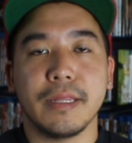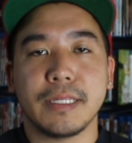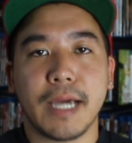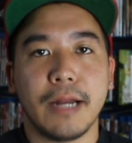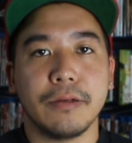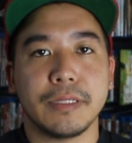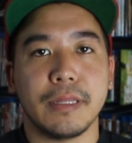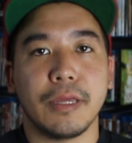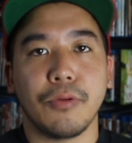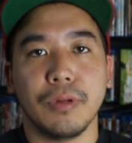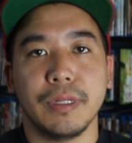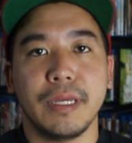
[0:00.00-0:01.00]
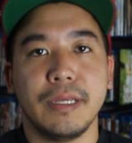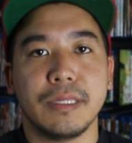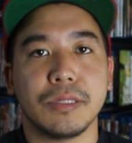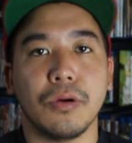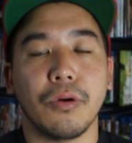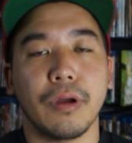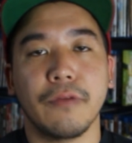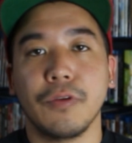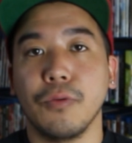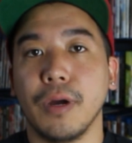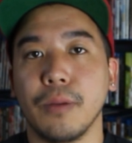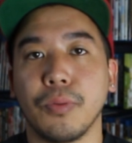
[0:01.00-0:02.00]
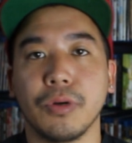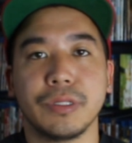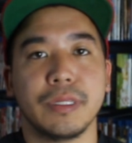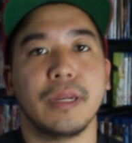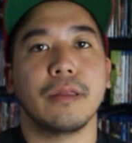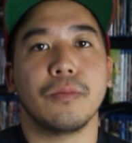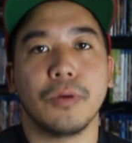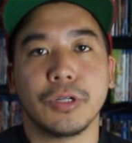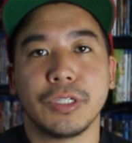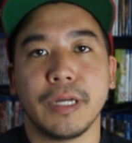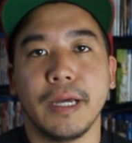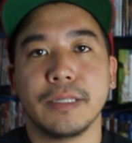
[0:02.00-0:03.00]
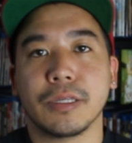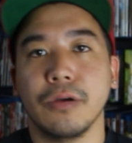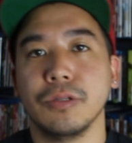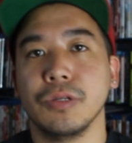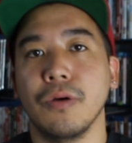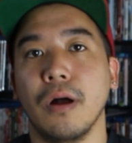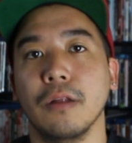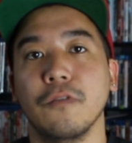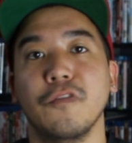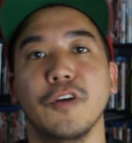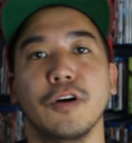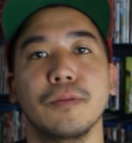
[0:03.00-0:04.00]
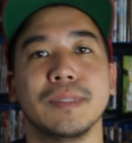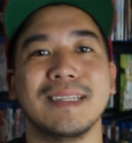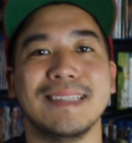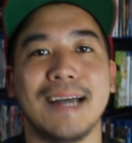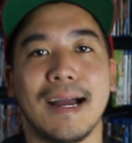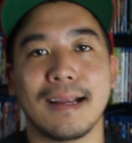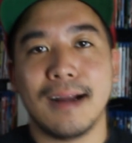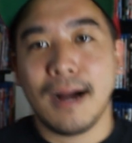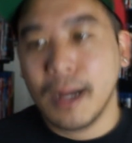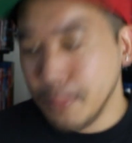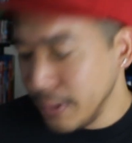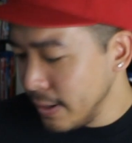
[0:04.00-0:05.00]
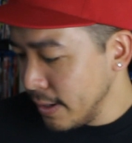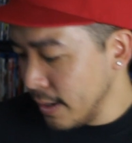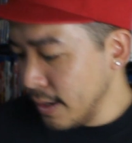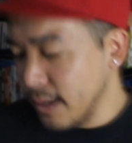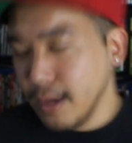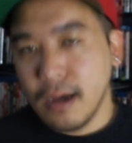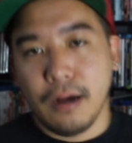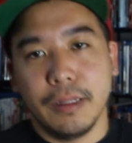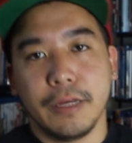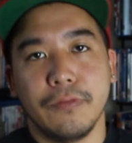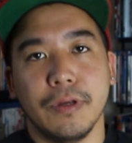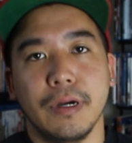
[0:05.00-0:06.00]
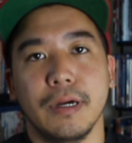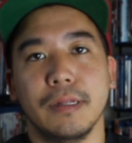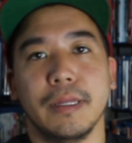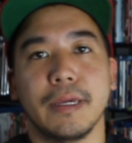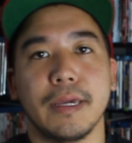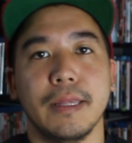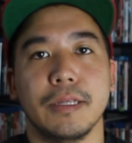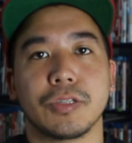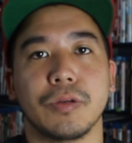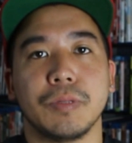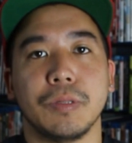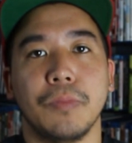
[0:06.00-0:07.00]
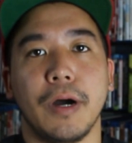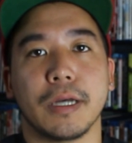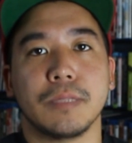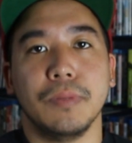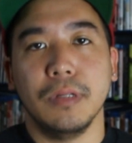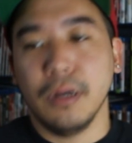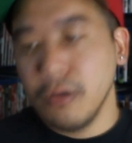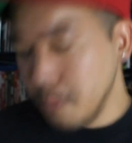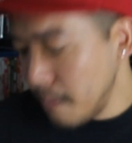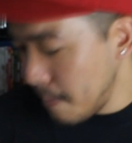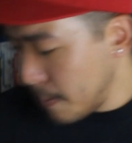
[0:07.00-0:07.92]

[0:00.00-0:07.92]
in the titles that they release, or if you want to purchase any other merchandise, go to olivefilms.com. I'll leave the link in the description box below.